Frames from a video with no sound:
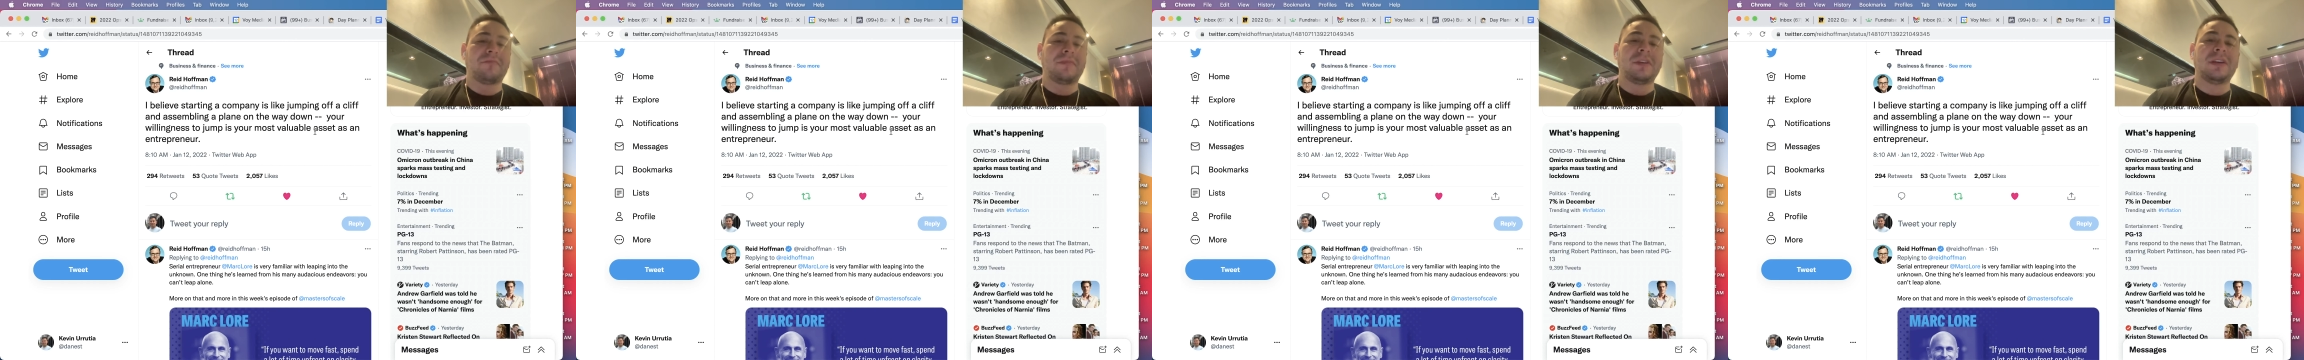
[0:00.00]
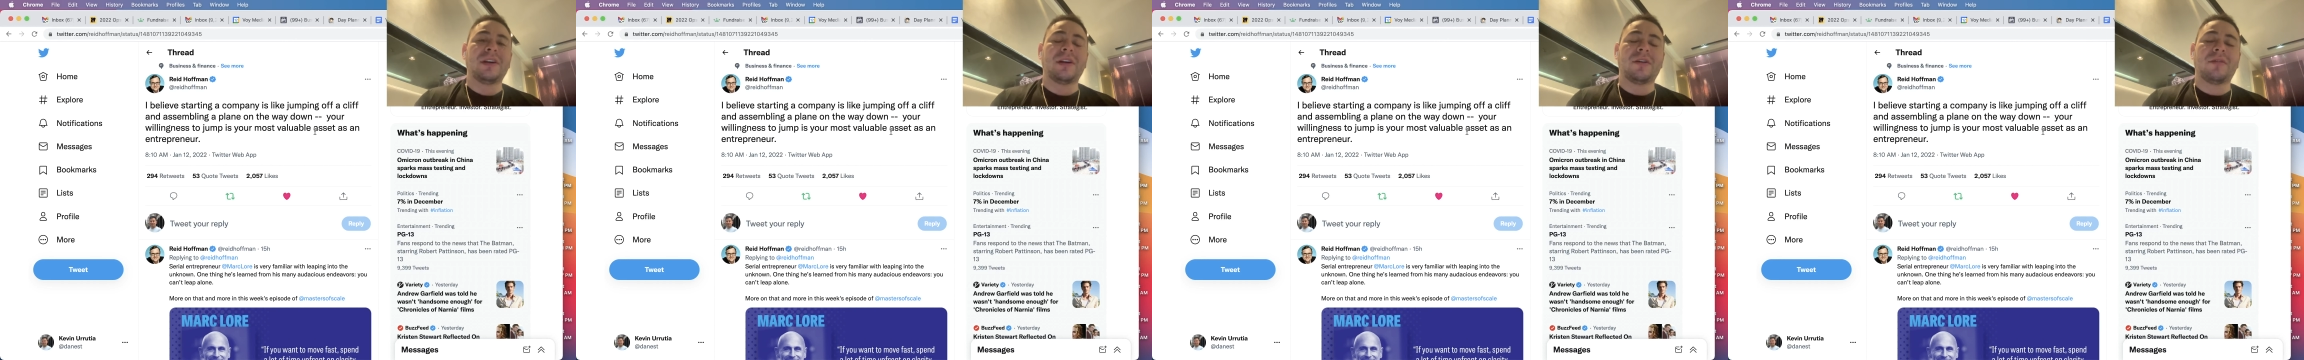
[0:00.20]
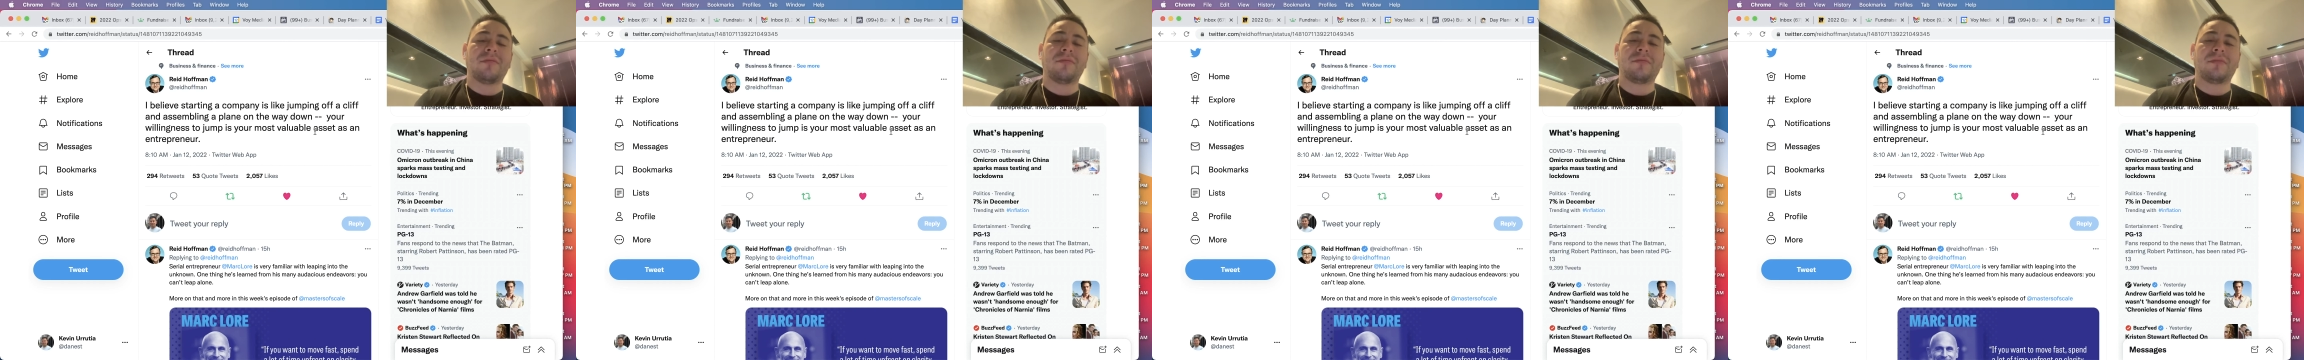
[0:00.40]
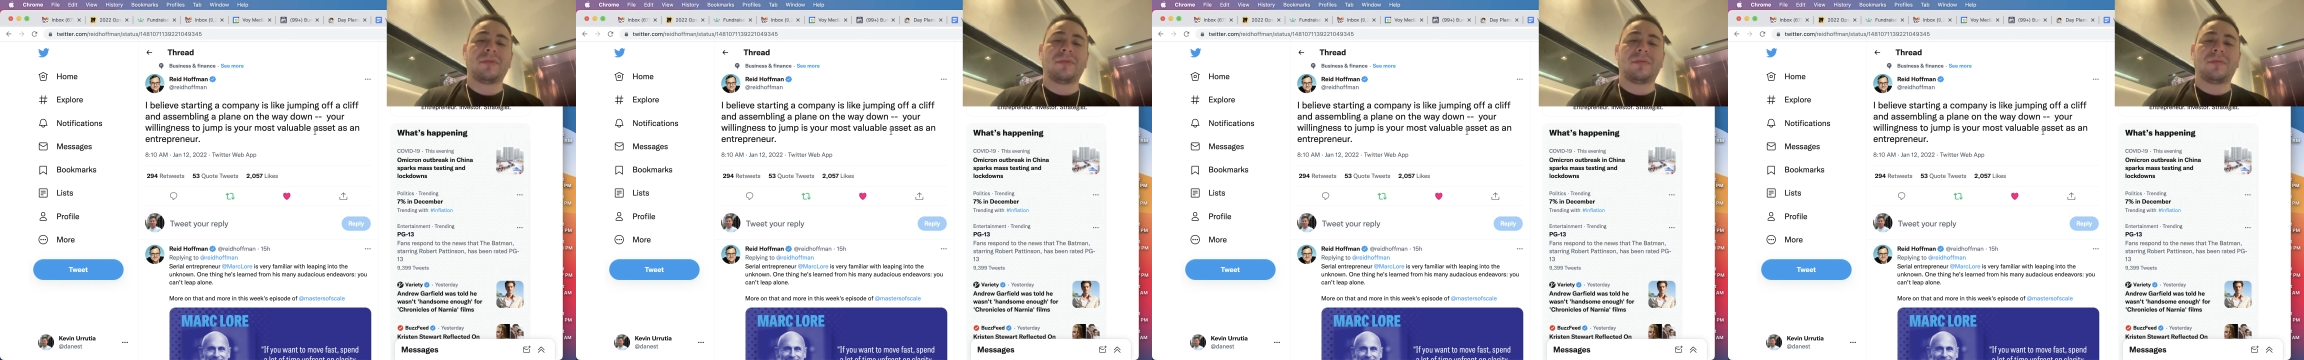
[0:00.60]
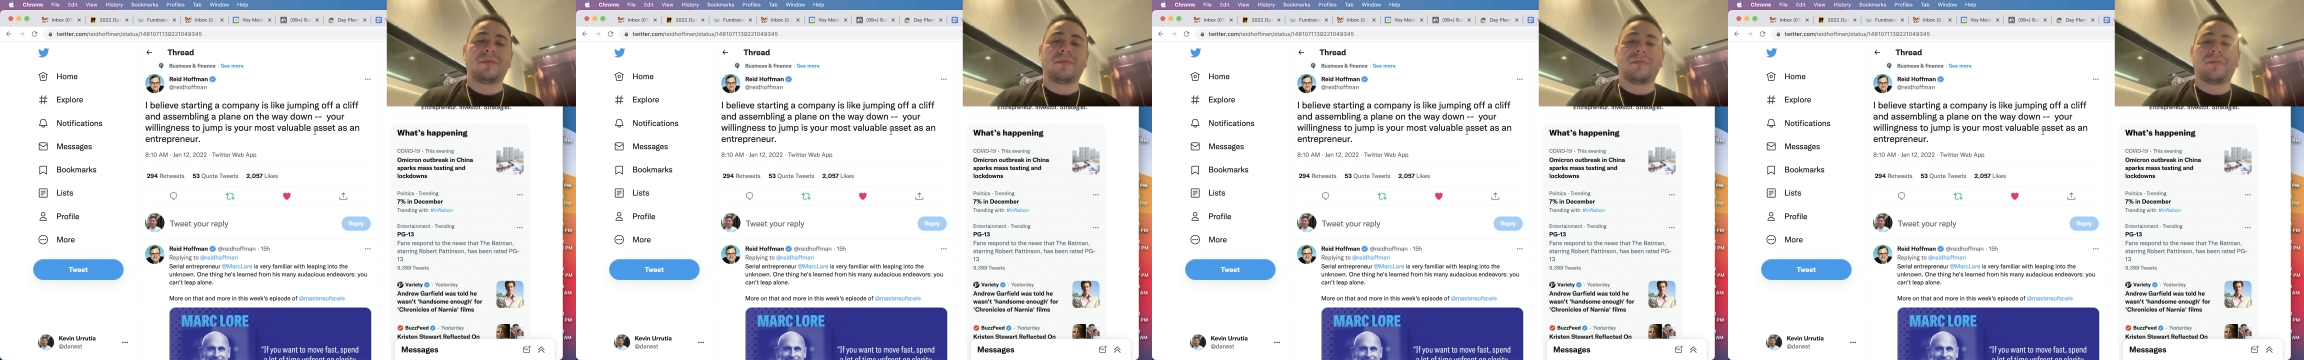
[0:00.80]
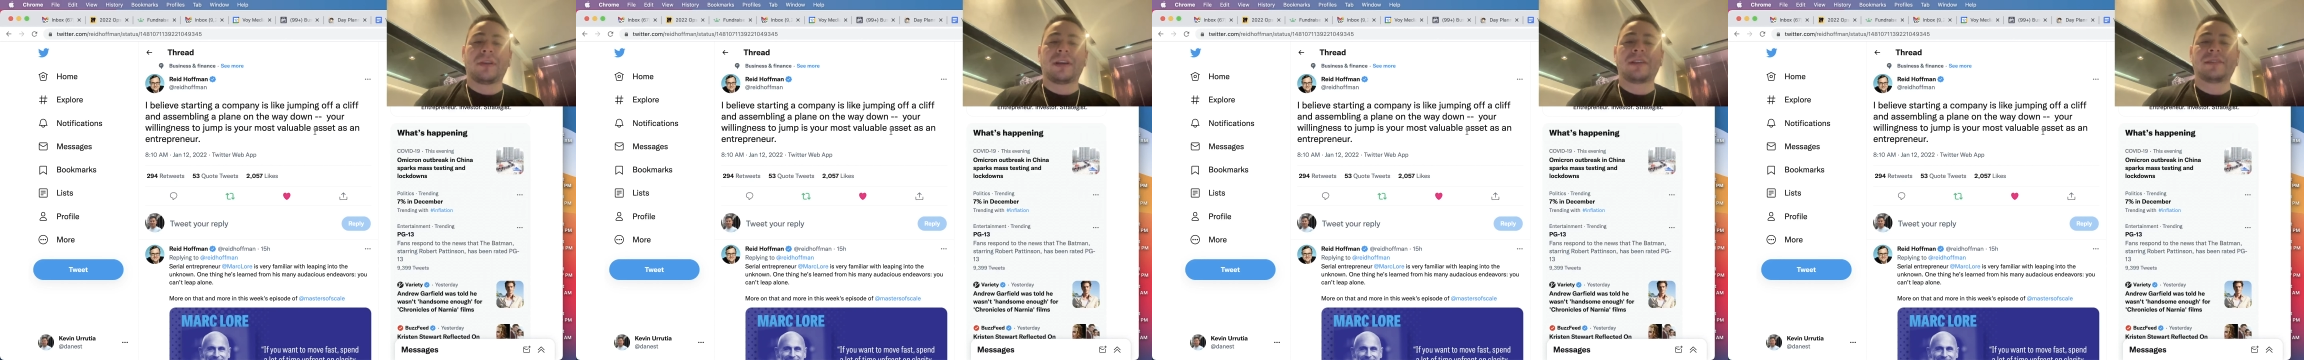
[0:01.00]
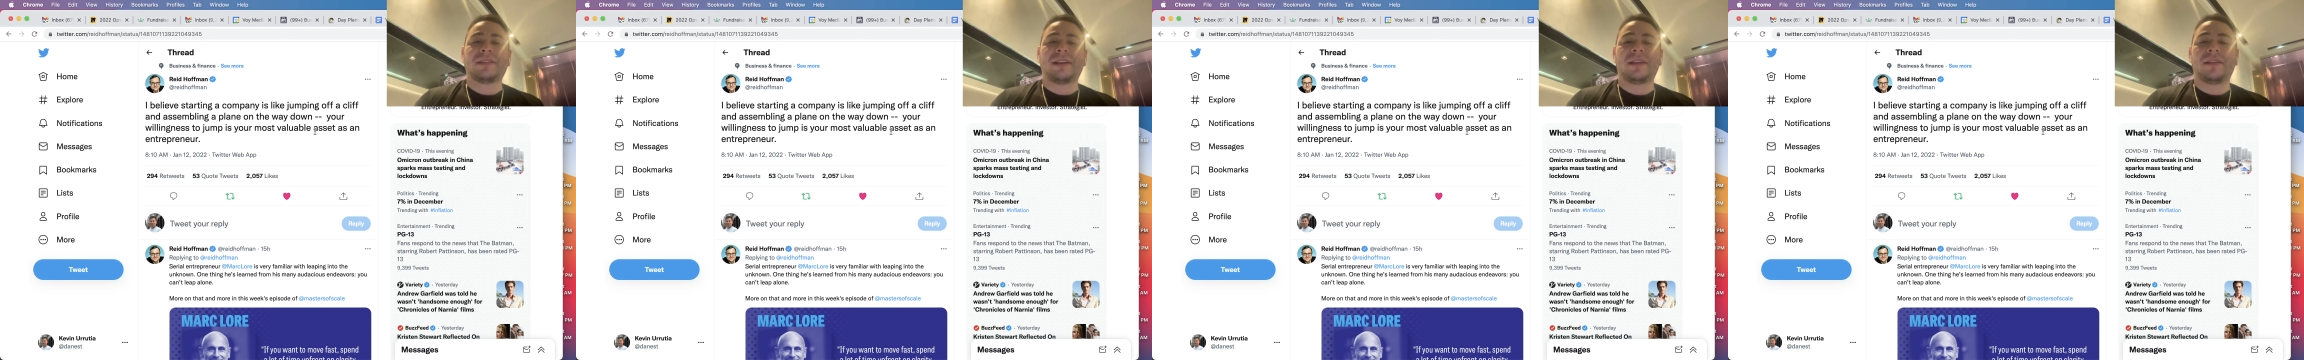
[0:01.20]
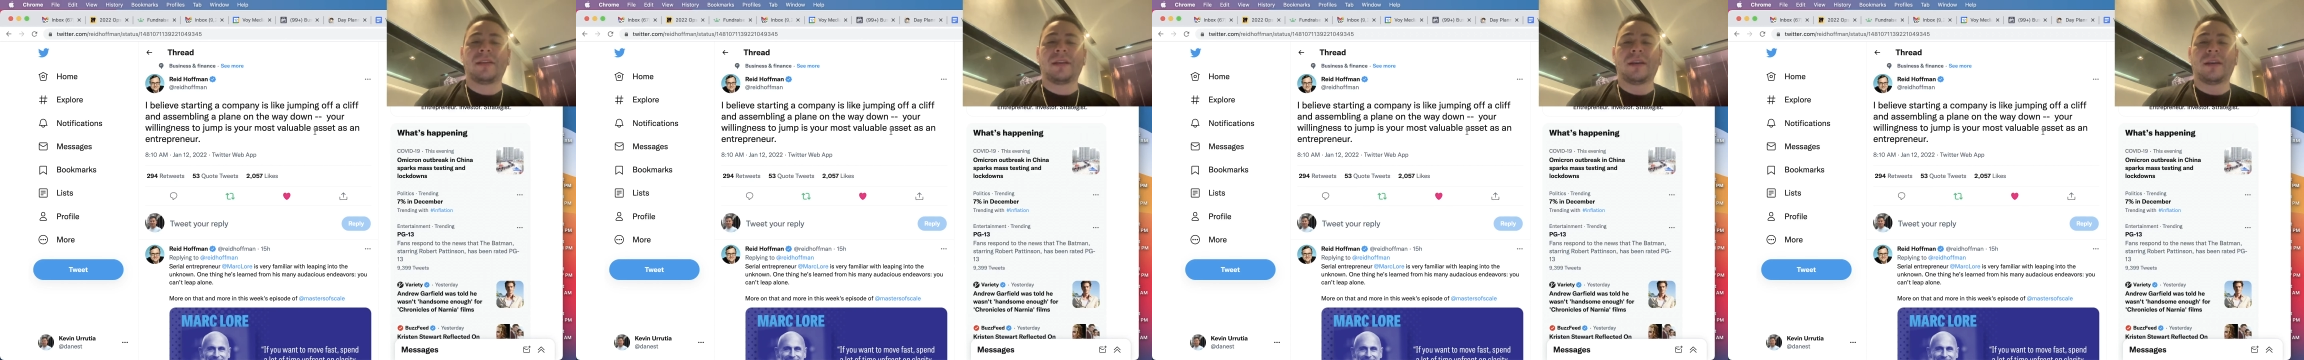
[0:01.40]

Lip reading: like I said,